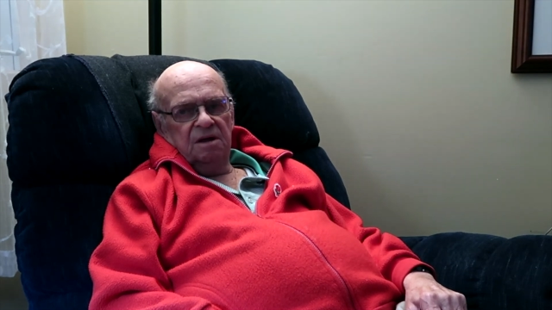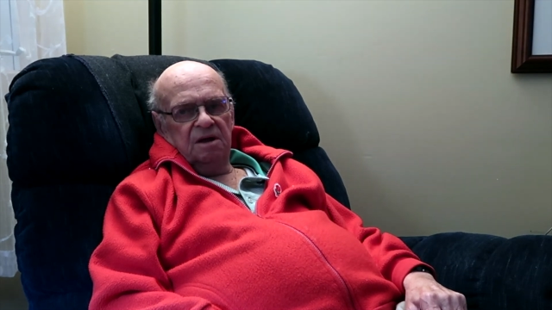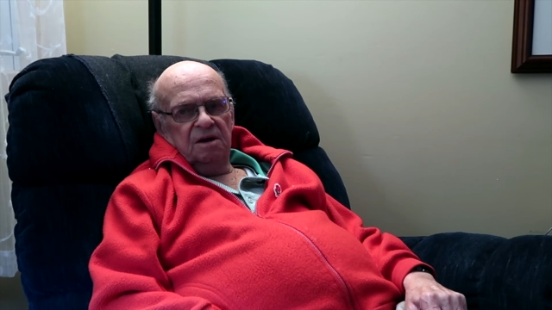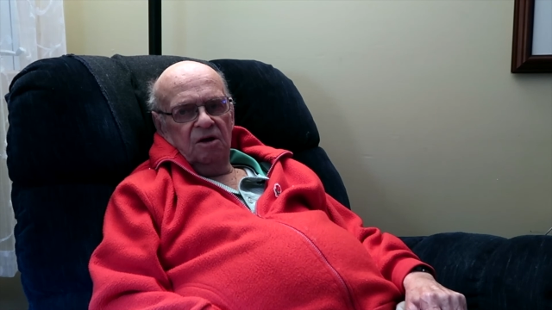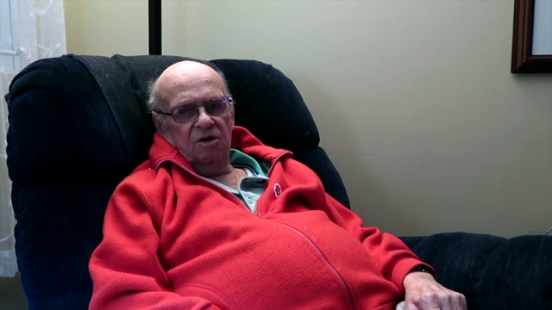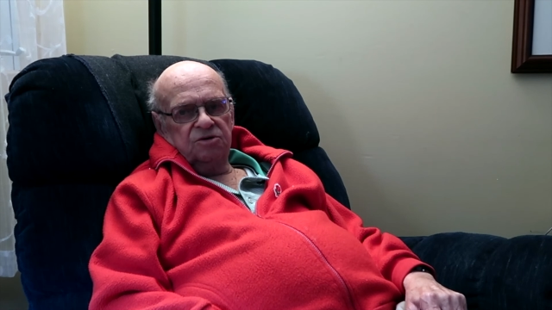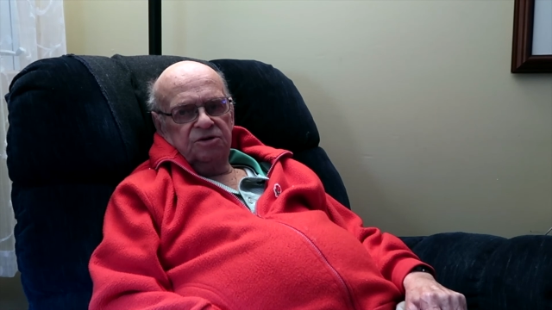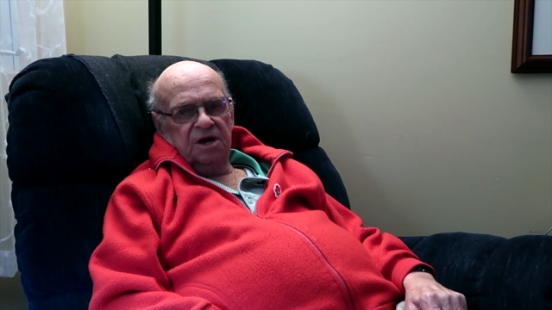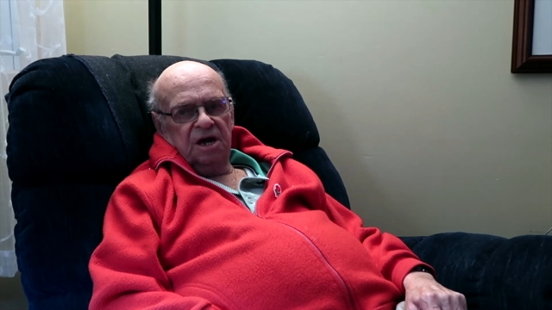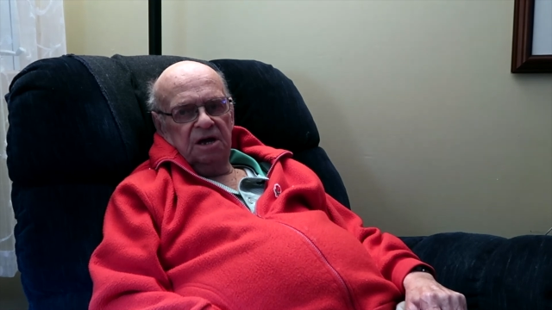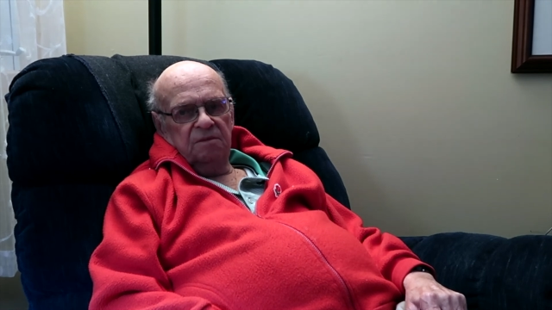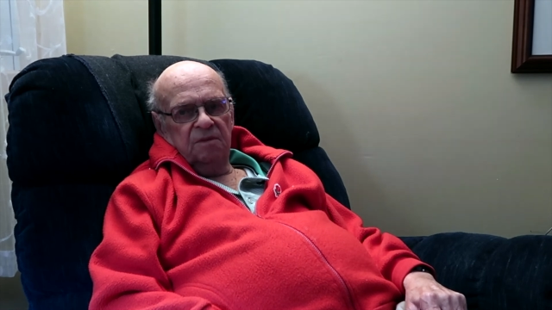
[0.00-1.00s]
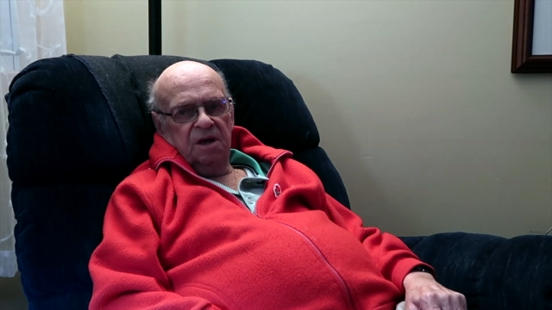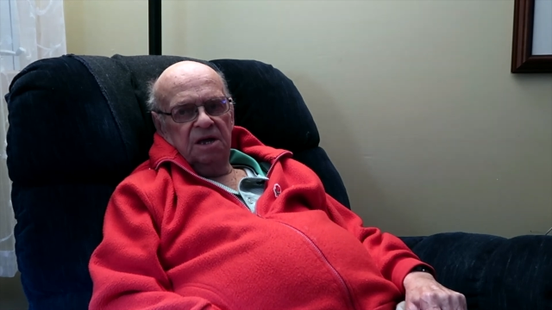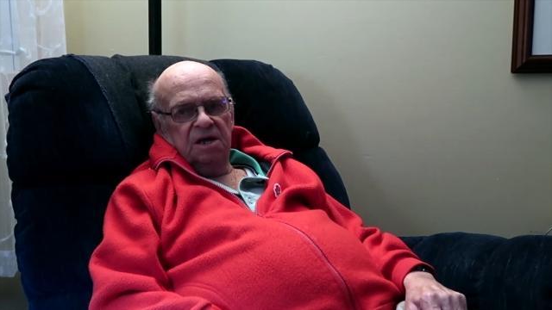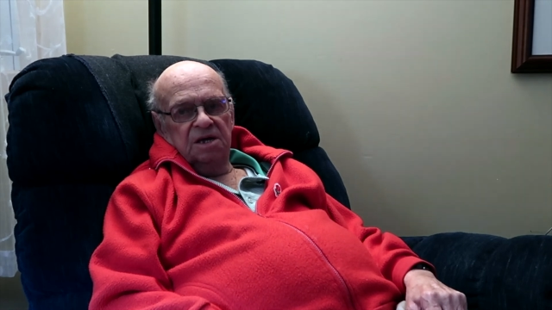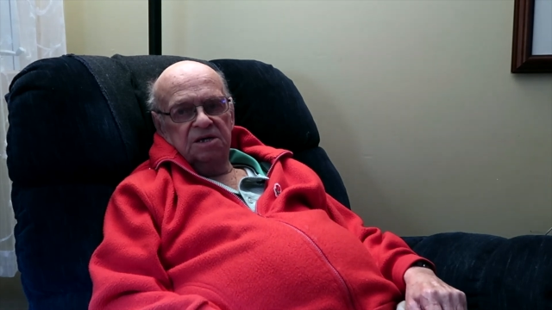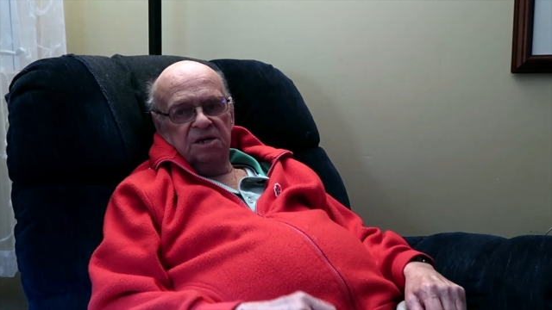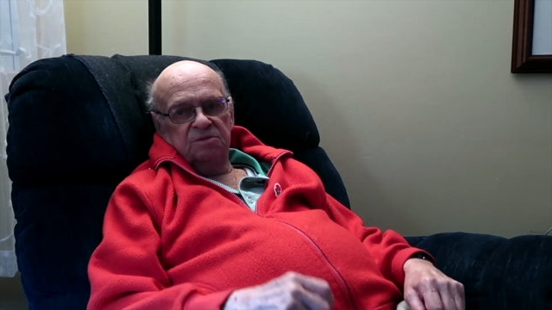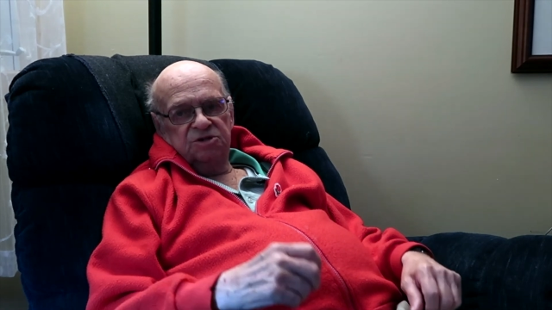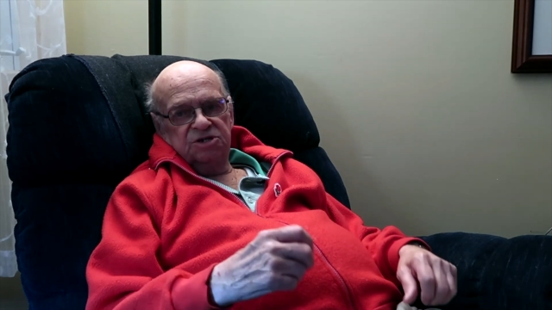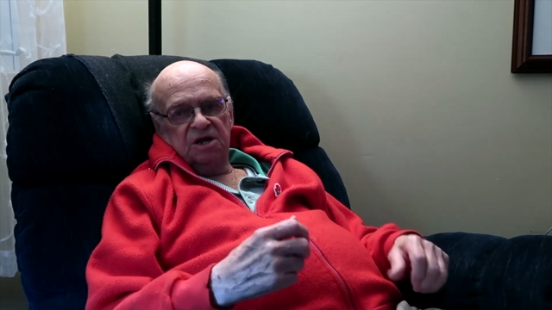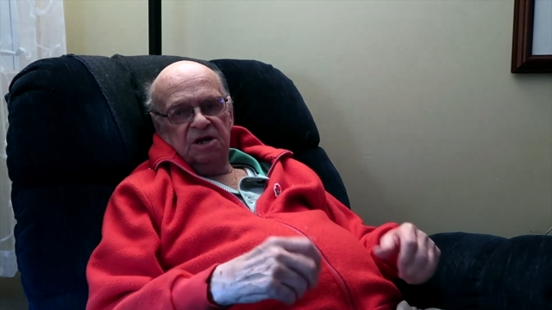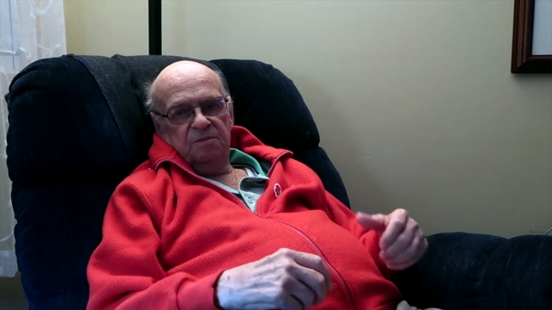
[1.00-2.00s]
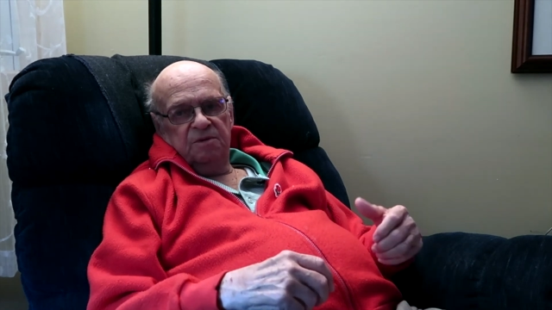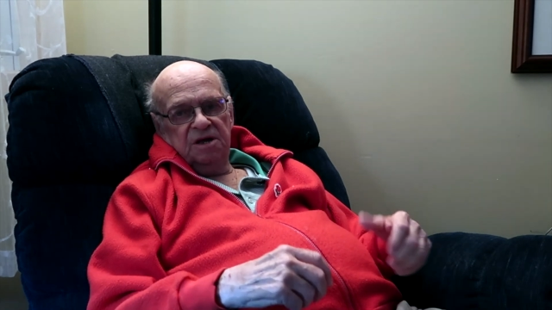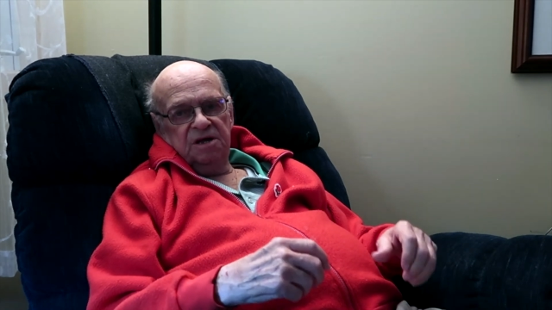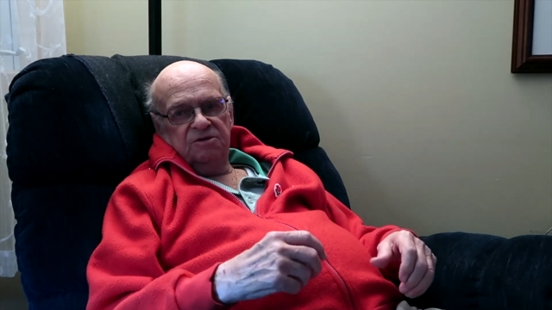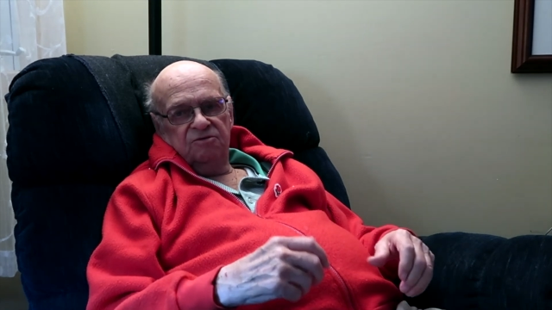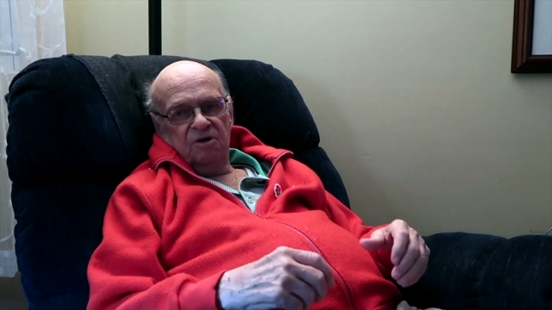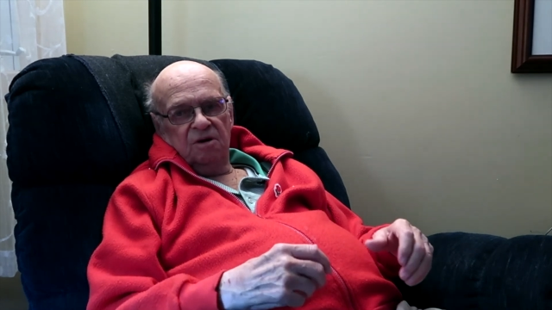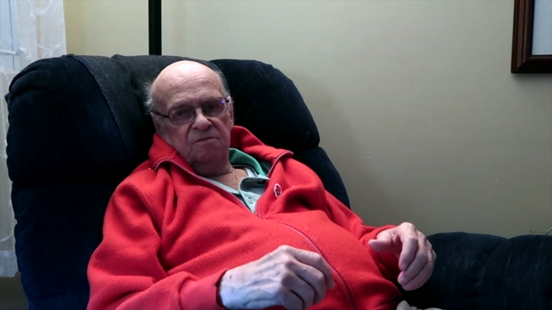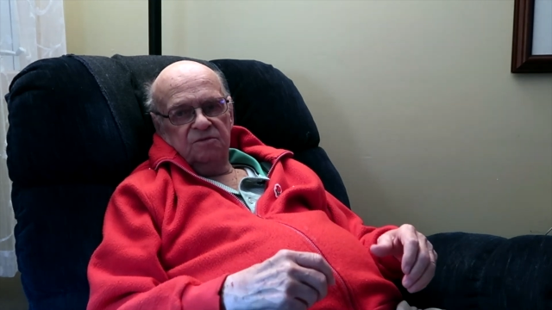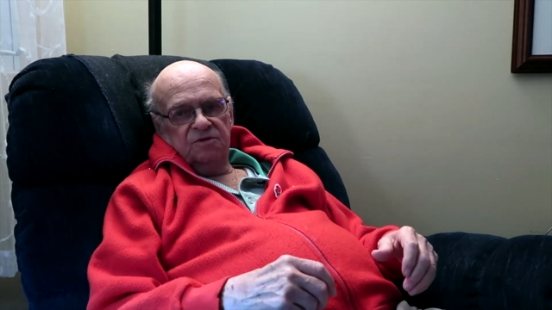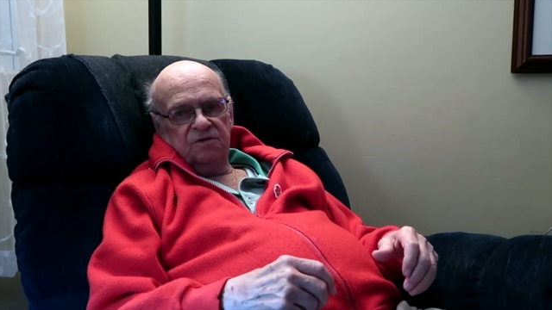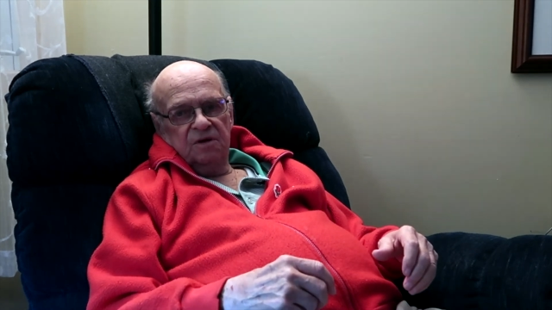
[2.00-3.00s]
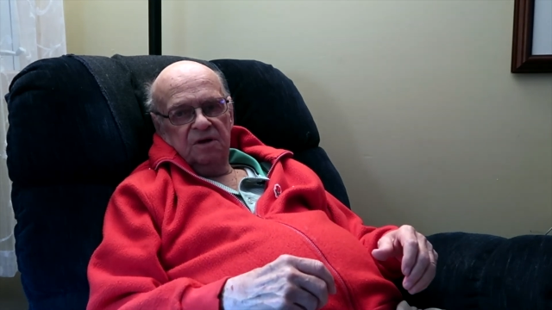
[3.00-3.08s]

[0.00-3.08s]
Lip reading: a long time, and Sonny played drums,